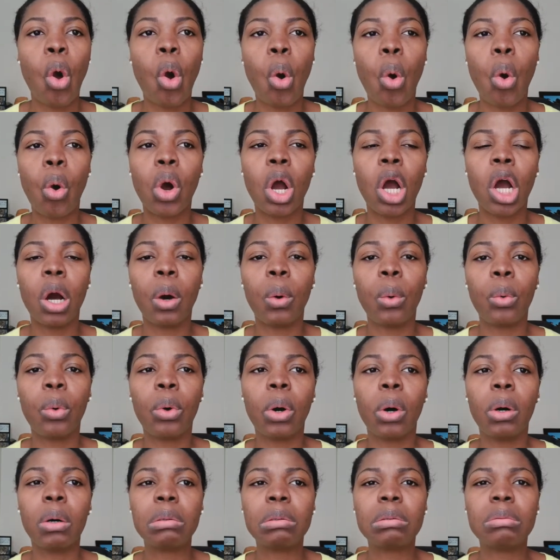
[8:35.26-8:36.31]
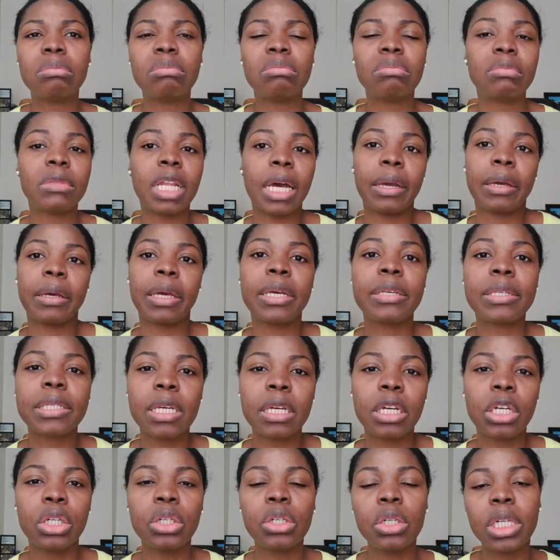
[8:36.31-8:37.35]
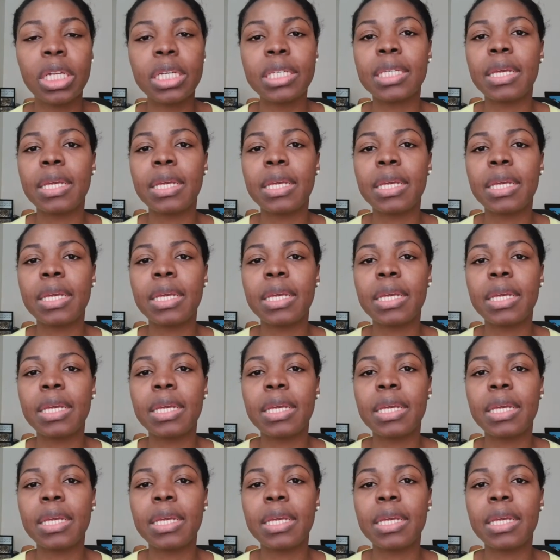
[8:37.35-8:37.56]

or like, is it good,